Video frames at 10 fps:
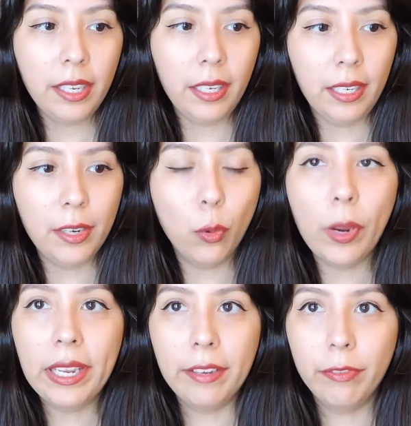in a
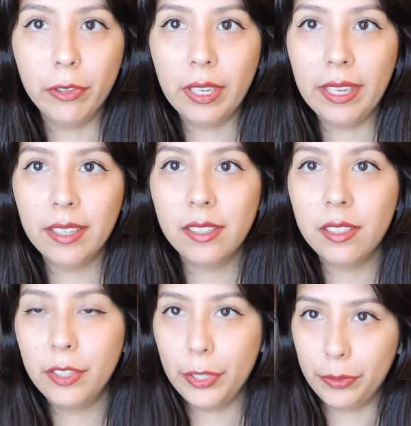way, I felt like,
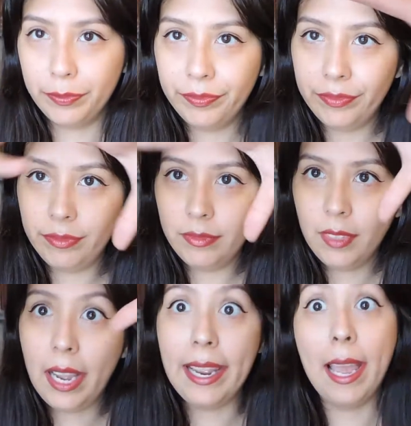you know,
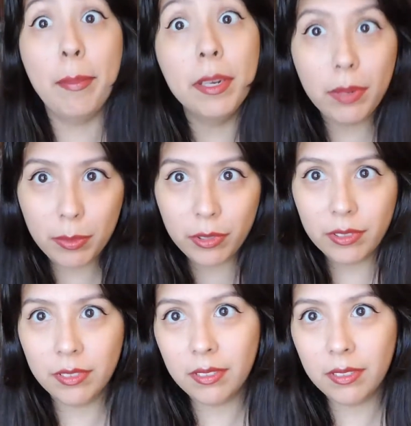I am in a bubble,